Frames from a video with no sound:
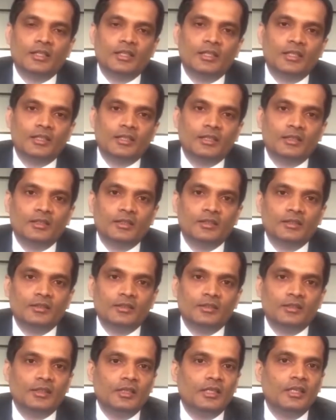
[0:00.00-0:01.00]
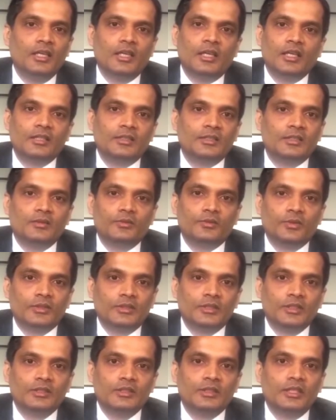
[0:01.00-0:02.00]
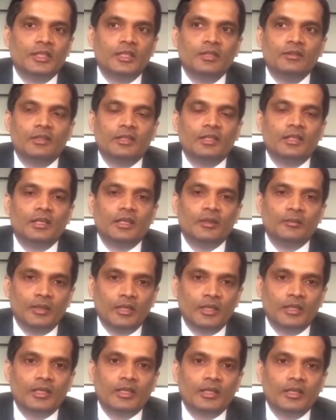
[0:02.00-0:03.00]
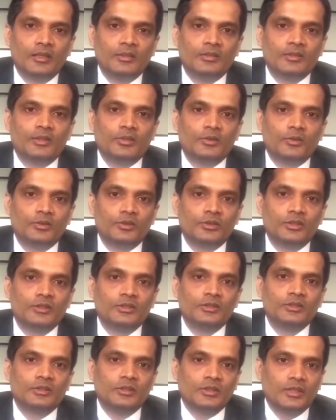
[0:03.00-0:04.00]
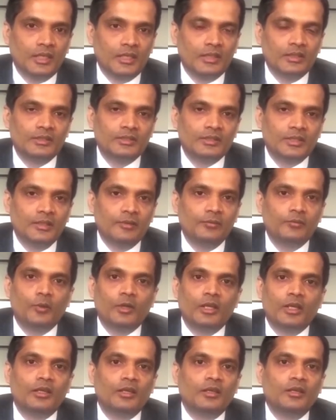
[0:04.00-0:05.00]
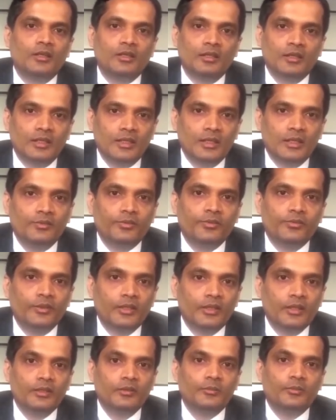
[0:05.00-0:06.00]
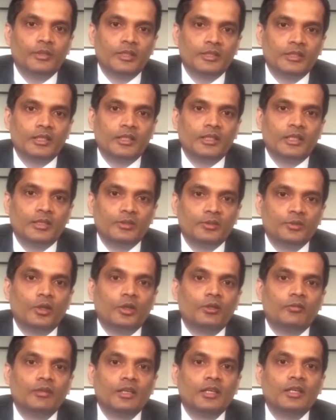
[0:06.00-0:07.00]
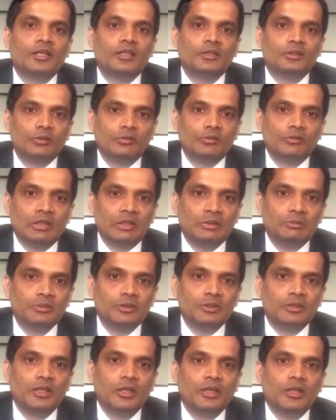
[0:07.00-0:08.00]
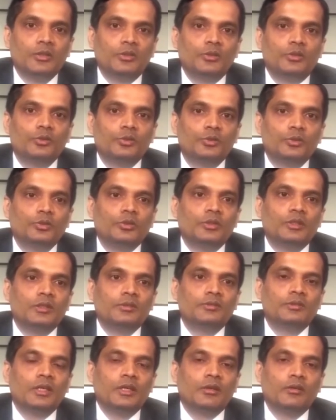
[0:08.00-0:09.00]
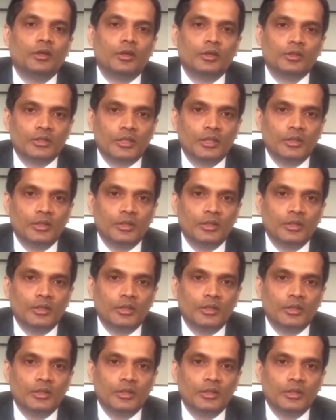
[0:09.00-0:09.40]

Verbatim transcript: improve and their walking capacity has not improved to an acceptable limit, I guess there are minimal invasive surgeries which can be